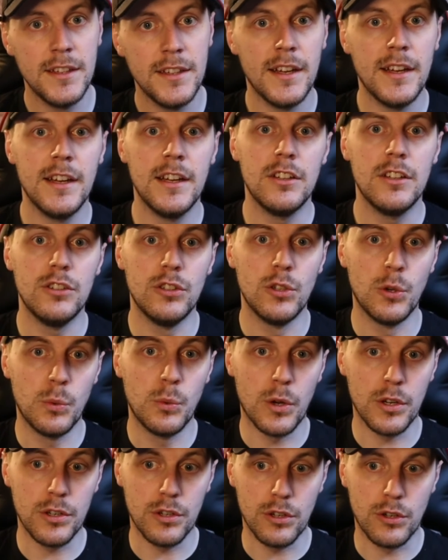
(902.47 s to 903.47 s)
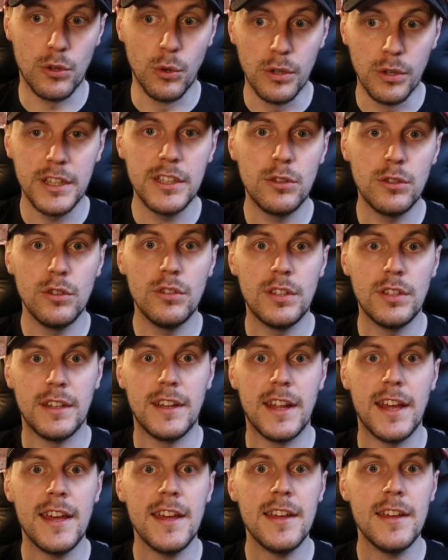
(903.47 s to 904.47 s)
know what you're going to do
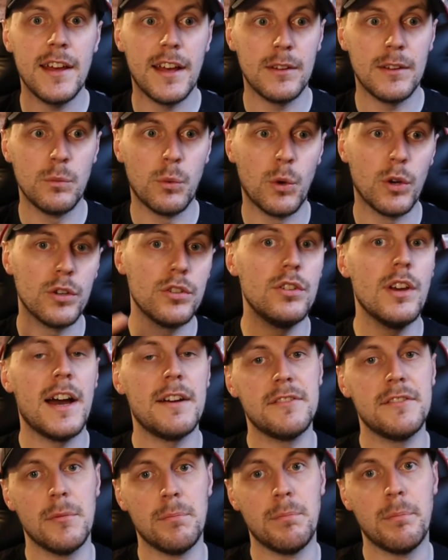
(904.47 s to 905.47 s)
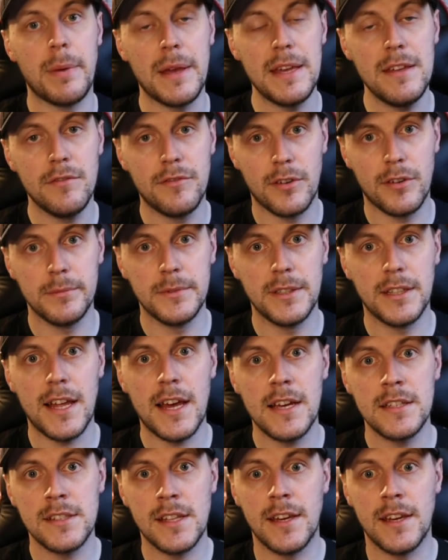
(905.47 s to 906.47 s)
today, and what you have to beat from the
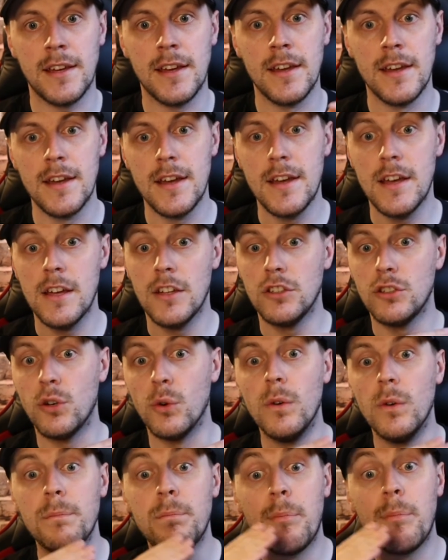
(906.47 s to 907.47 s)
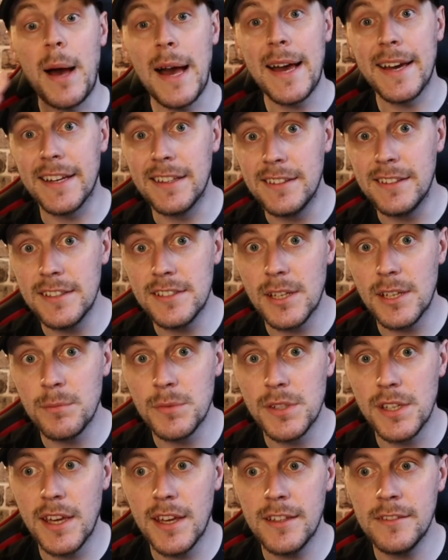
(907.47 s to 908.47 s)
last day. Going back into gyms
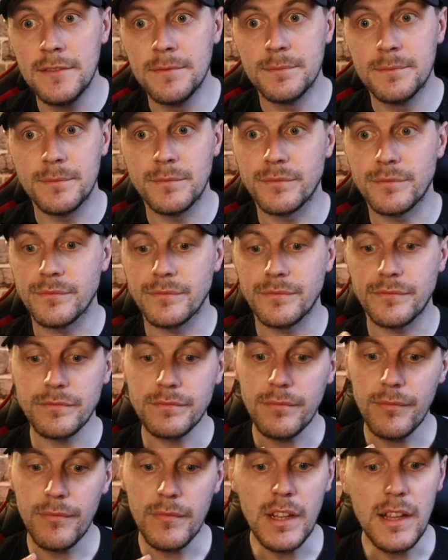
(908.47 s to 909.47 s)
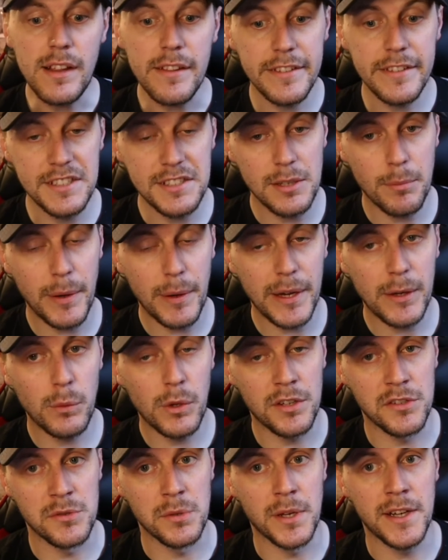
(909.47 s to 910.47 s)
again, this is a big one
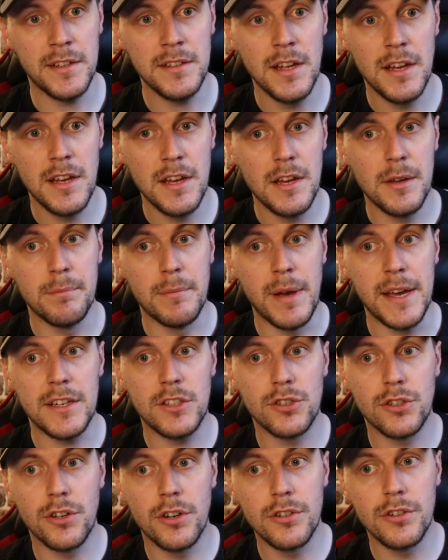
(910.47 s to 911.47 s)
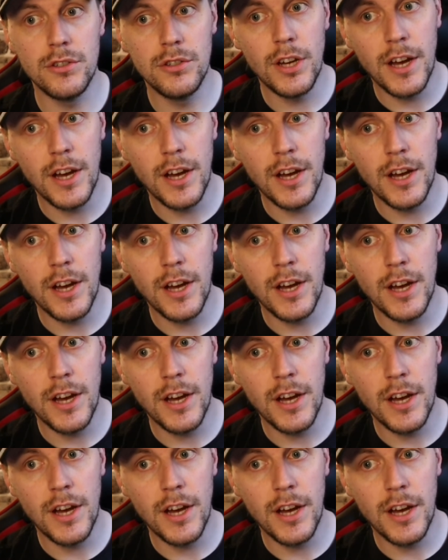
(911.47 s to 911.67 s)
as well. Make sure you,